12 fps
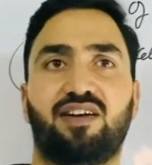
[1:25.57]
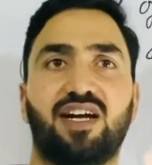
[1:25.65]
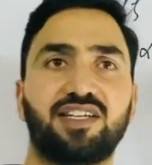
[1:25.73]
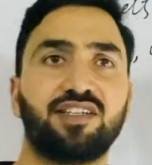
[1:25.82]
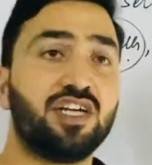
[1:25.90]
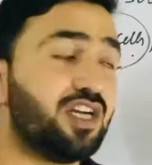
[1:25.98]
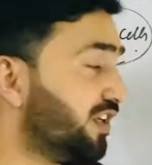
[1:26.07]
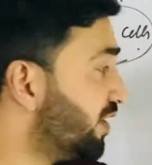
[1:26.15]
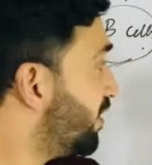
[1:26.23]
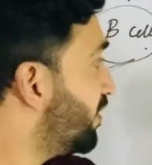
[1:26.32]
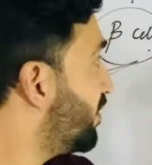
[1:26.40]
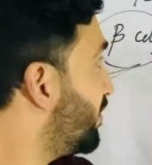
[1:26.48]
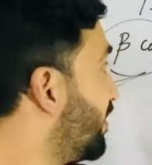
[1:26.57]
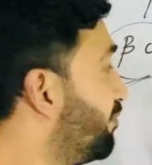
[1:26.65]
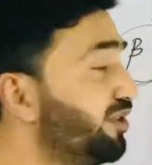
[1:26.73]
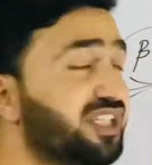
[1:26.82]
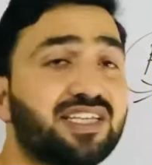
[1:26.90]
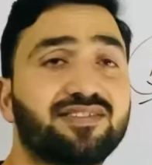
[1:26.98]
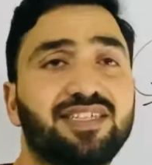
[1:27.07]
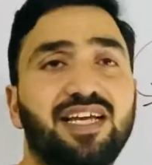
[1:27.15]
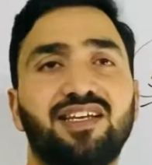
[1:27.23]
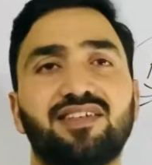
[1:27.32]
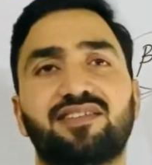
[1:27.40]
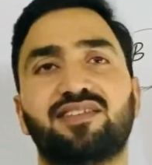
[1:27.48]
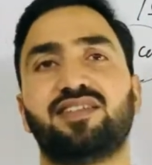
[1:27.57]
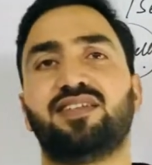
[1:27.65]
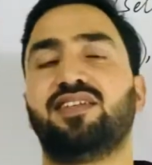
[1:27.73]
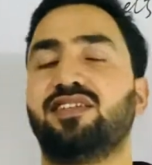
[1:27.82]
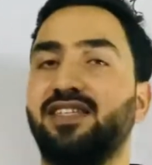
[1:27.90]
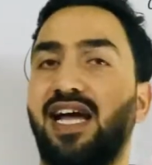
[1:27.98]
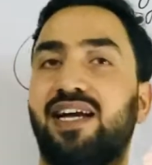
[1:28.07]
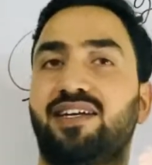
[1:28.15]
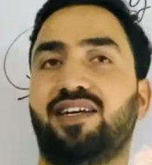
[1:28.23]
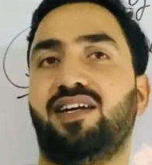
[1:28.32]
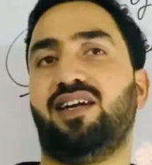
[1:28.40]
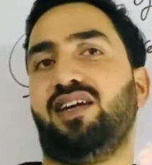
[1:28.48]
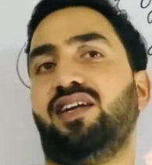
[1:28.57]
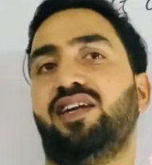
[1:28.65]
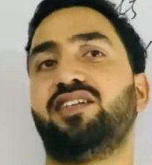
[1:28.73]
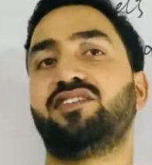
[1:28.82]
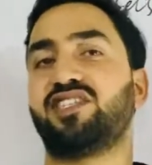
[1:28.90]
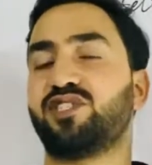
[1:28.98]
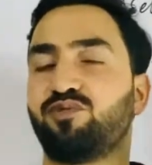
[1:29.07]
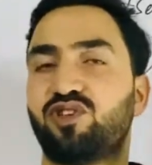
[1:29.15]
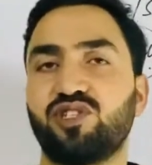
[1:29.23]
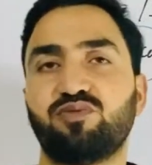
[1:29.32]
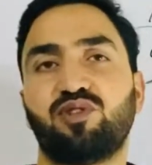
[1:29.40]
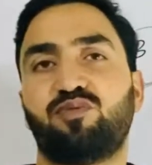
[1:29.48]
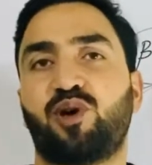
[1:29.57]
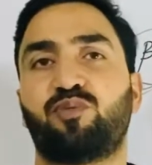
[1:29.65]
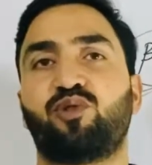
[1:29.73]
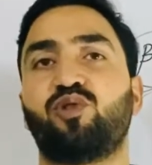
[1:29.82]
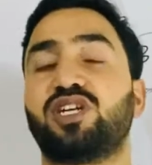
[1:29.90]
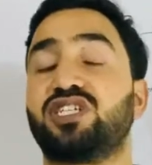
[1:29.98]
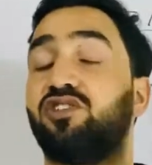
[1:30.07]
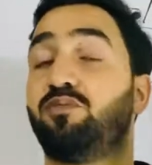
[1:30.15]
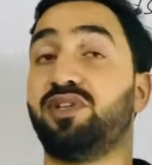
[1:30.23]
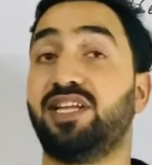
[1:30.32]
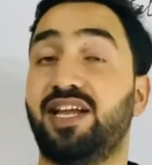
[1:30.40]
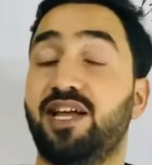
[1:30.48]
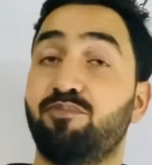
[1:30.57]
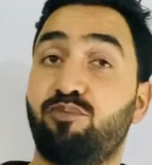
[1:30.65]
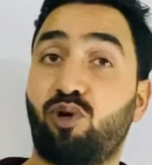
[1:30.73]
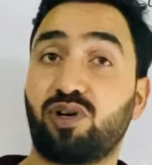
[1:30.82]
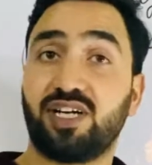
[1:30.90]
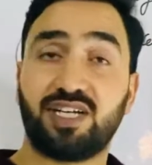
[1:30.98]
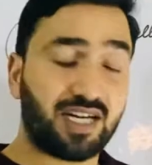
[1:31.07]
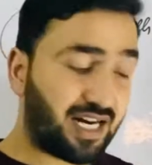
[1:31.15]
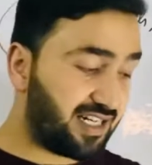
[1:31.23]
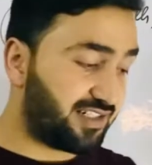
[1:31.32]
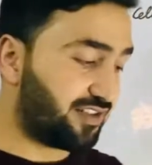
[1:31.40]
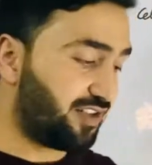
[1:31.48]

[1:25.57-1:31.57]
right? The beta cells, that it is responsible for production of the important kind